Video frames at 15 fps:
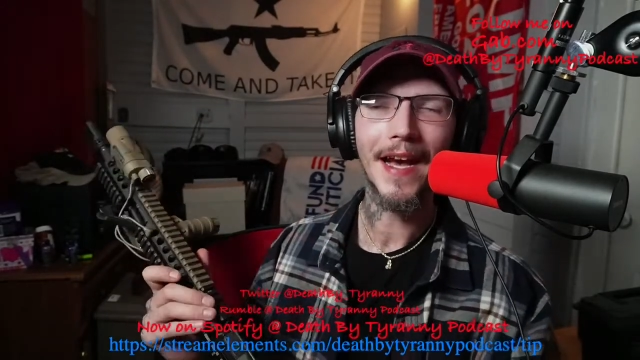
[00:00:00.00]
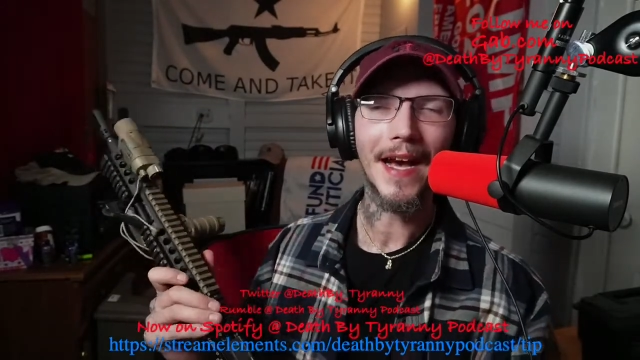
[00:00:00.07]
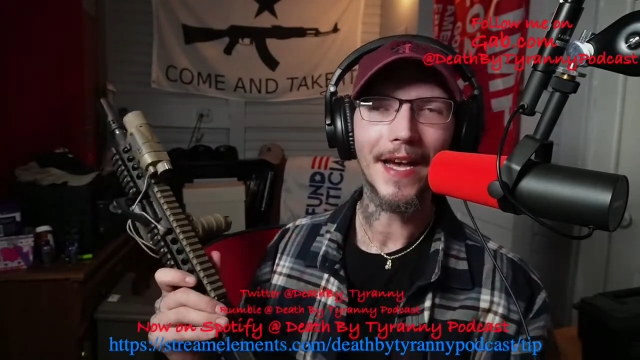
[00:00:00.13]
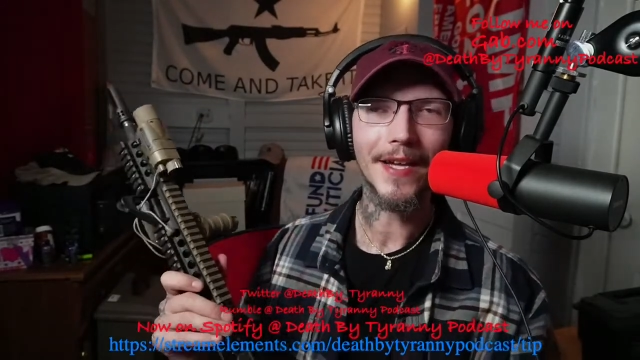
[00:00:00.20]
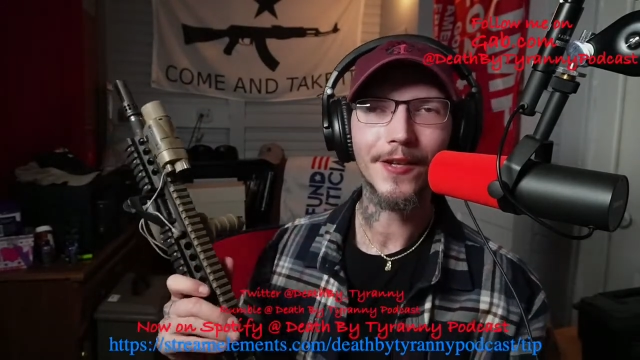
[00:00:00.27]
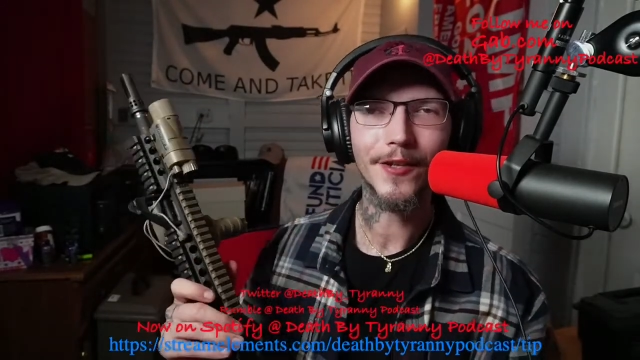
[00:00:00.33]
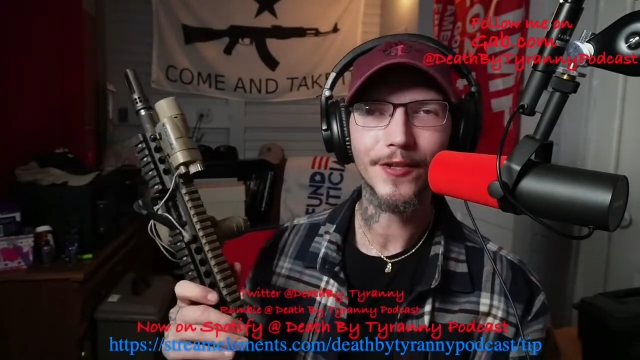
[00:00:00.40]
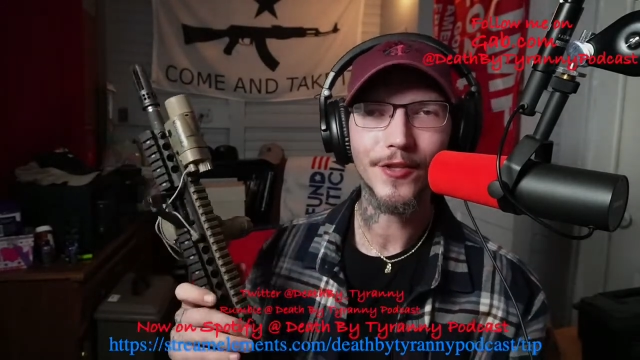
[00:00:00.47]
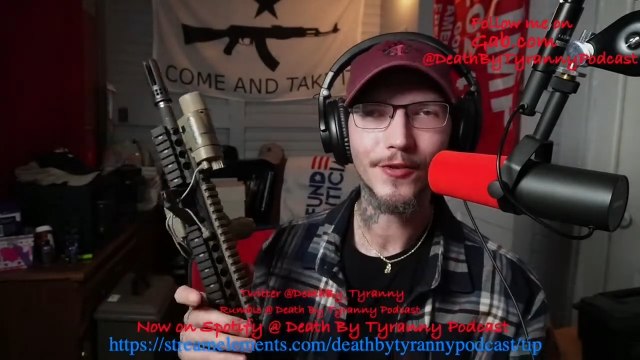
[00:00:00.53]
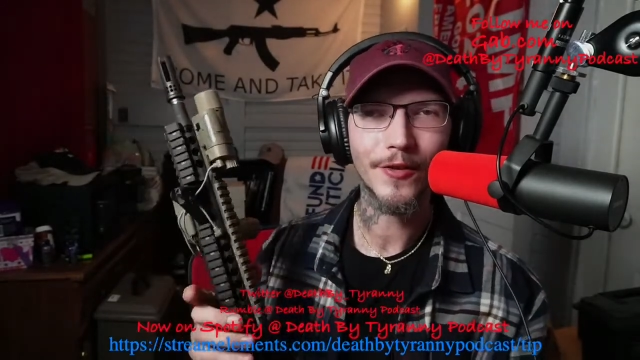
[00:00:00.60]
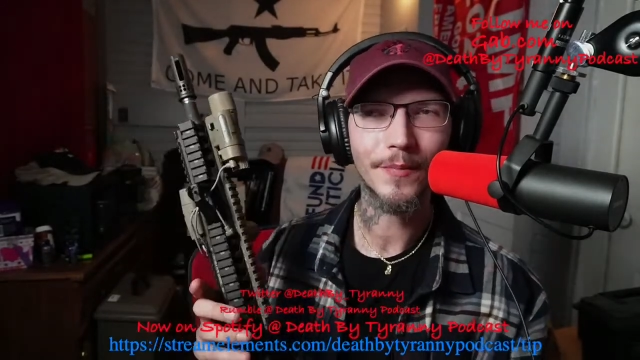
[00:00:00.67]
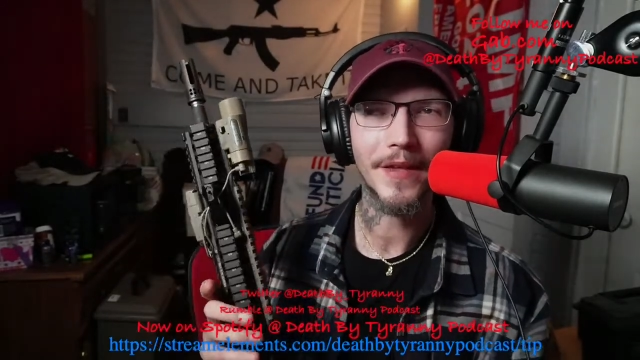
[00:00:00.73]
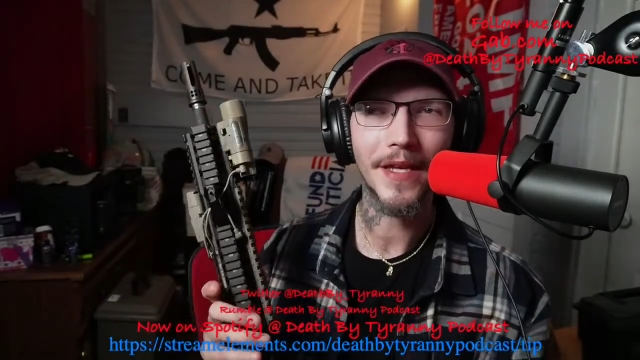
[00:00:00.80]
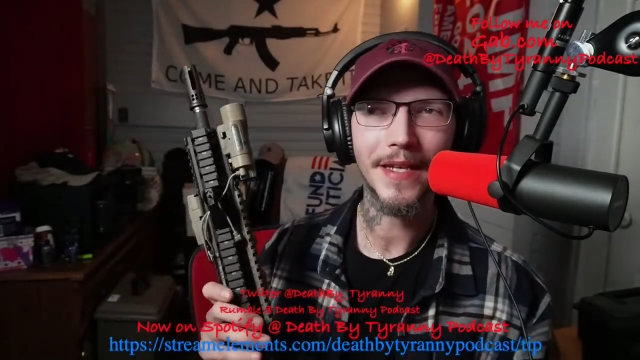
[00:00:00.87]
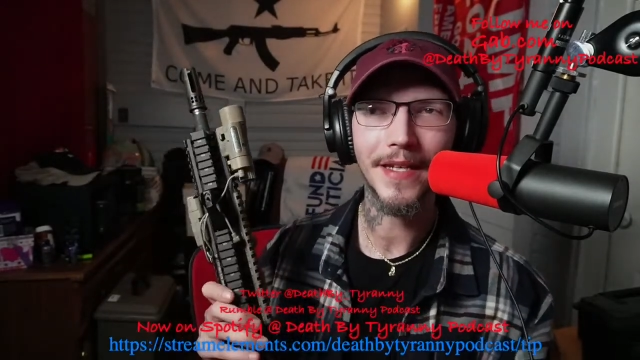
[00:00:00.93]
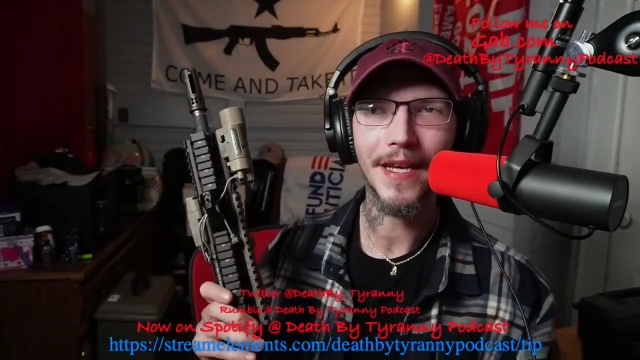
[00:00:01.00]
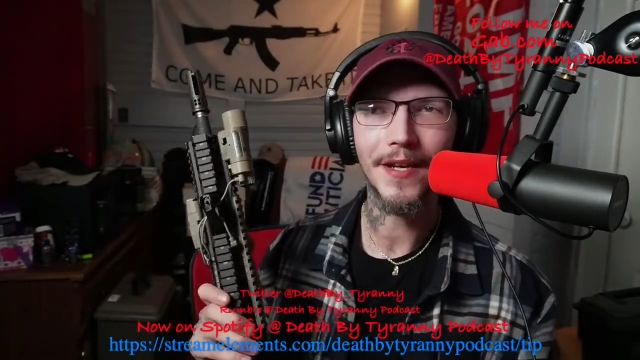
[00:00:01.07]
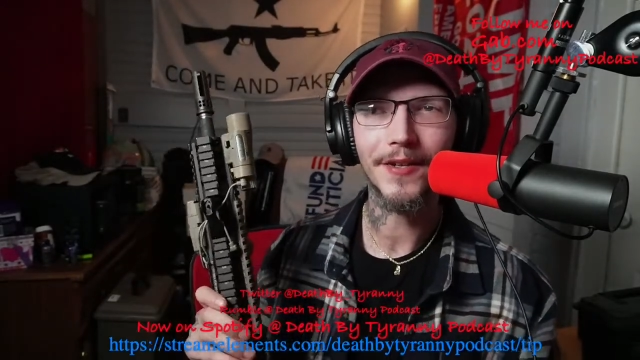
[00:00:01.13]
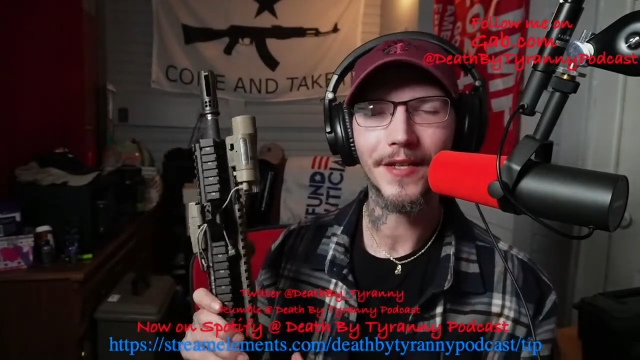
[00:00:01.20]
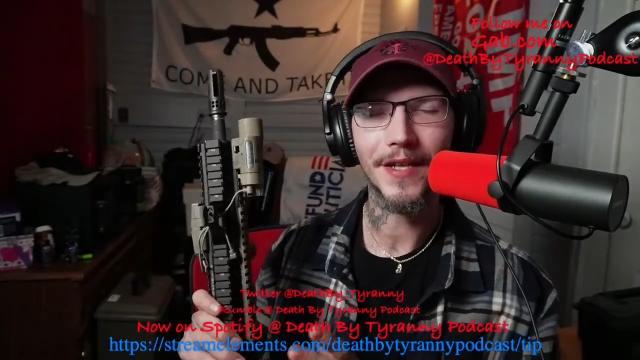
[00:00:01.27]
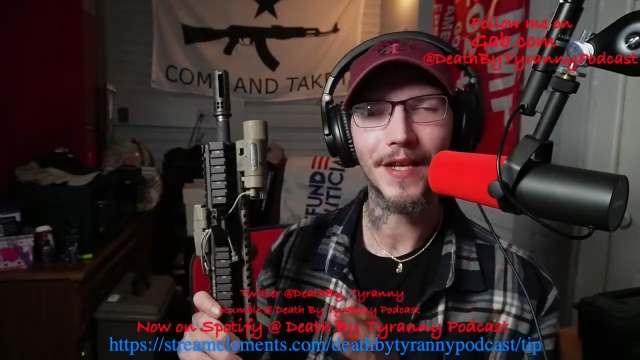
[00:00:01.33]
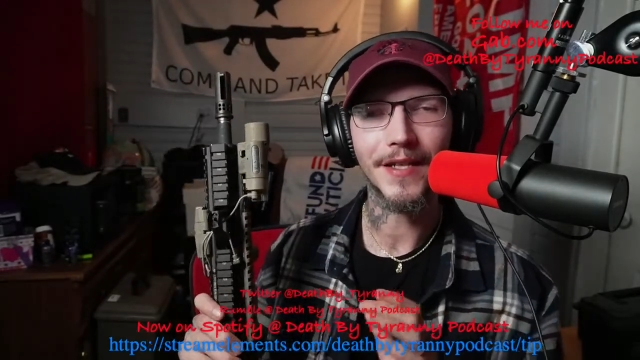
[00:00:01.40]
I could have stripped that
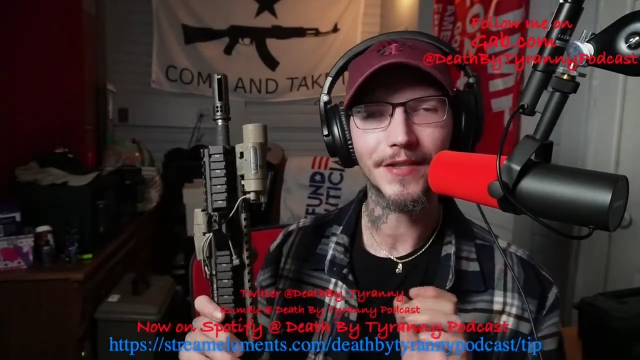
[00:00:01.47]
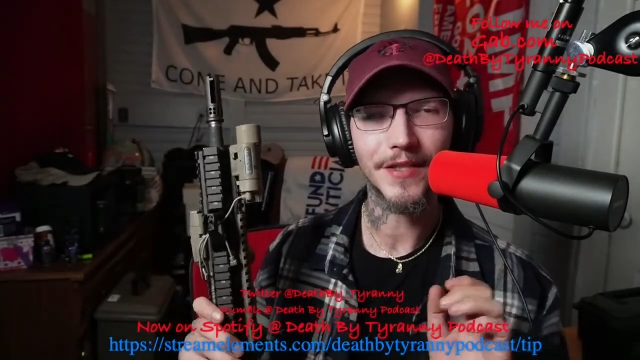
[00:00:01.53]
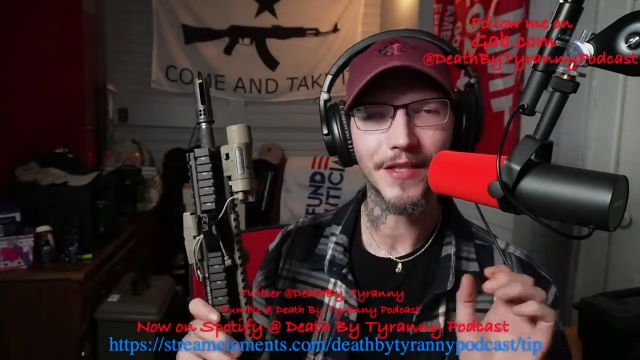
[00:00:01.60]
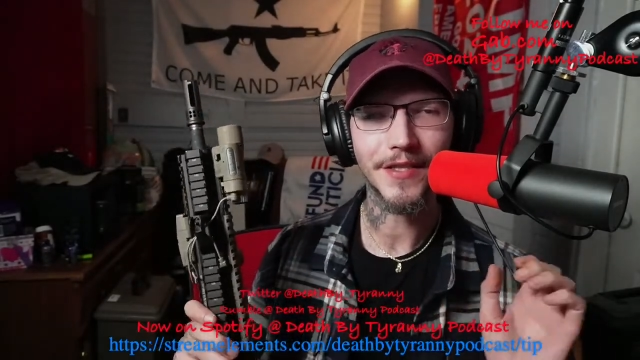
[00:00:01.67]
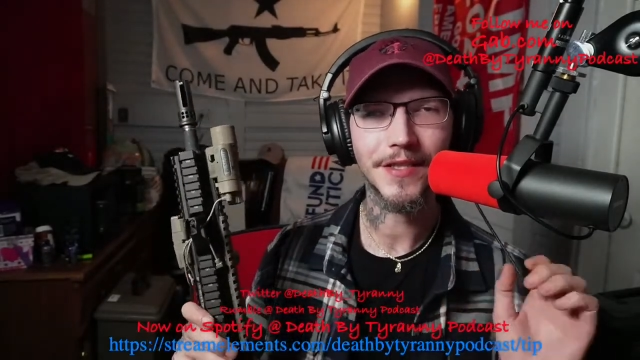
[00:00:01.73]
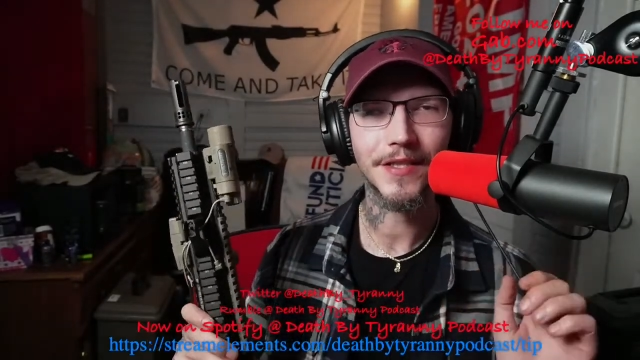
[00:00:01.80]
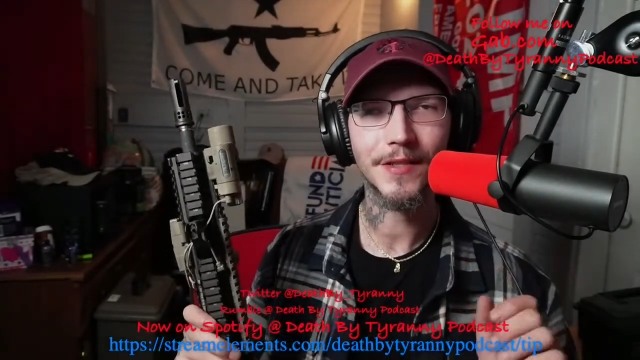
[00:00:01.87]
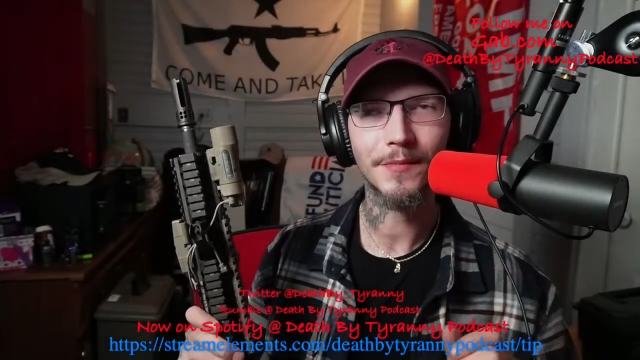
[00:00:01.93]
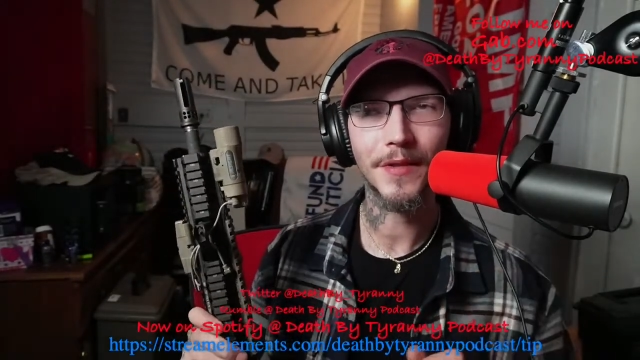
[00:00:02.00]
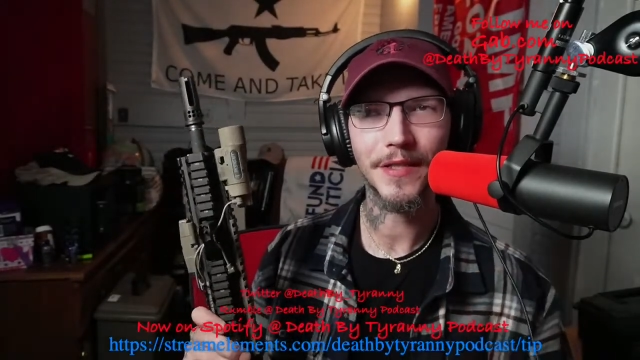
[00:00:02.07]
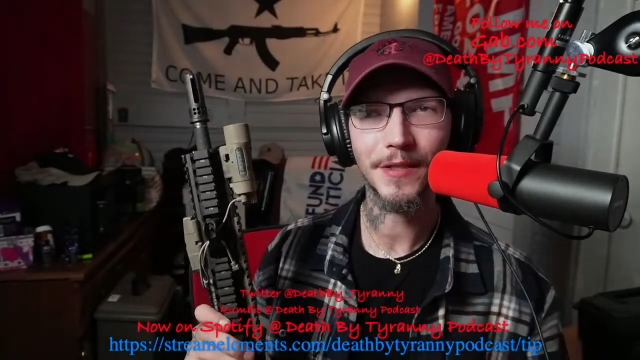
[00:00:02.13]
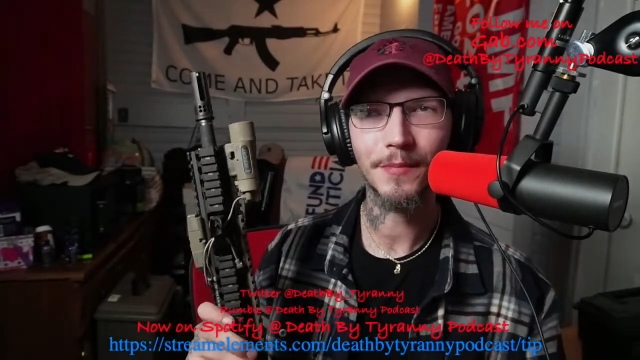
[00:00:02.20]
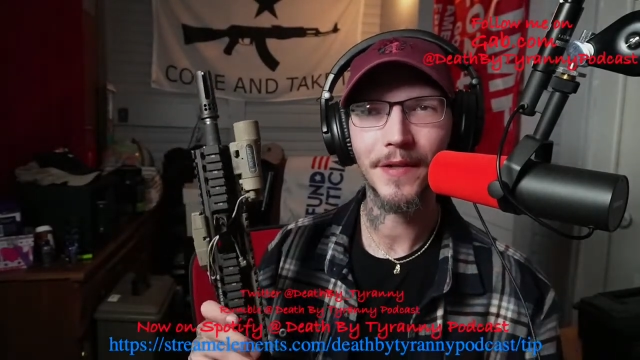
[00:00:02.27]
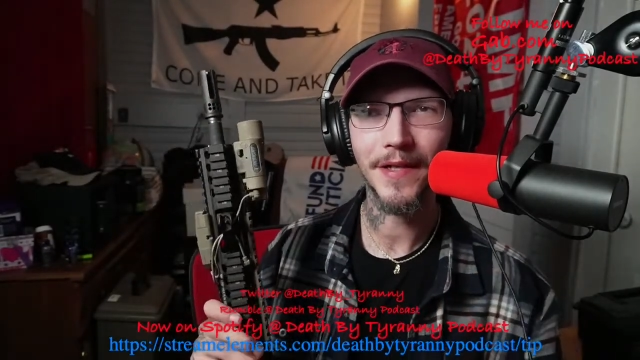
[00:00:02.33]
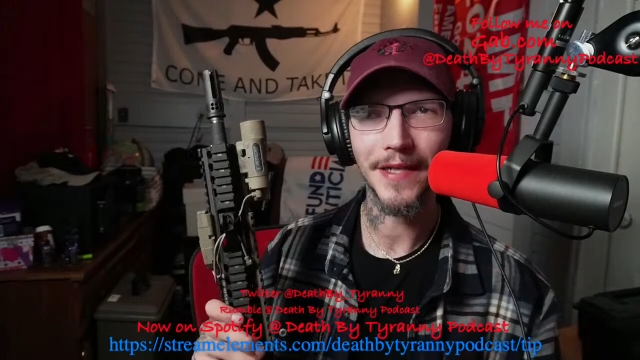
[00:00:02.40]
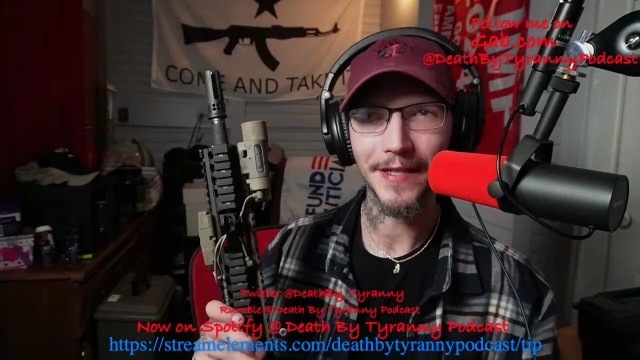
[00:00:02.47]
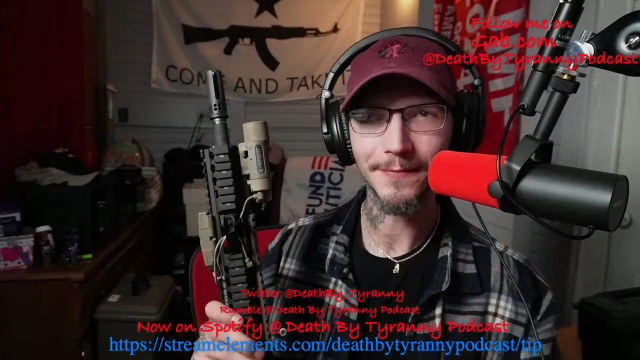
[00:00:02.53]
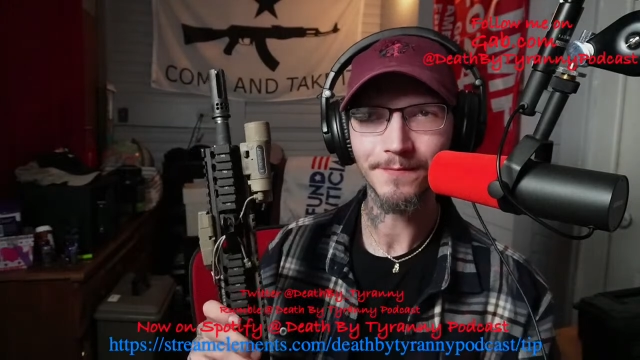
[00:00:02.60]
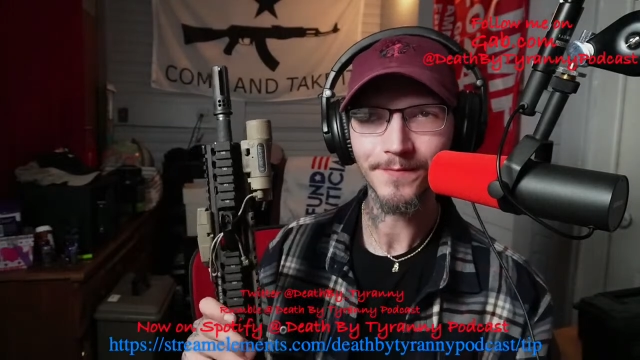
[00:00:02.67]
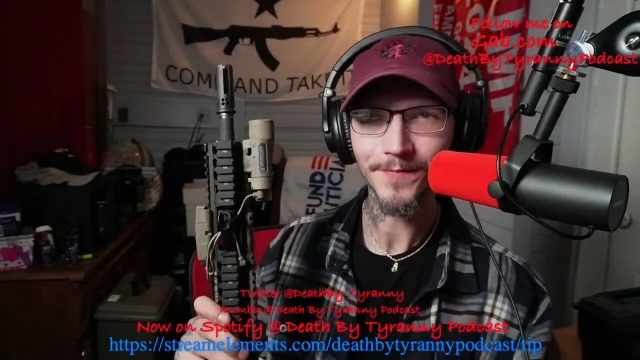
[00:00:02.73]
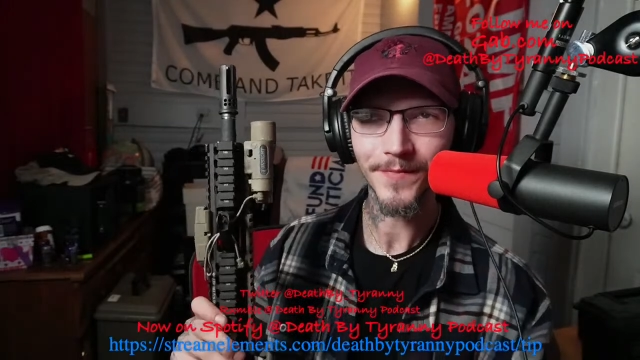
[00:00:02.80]
down and got just as much money,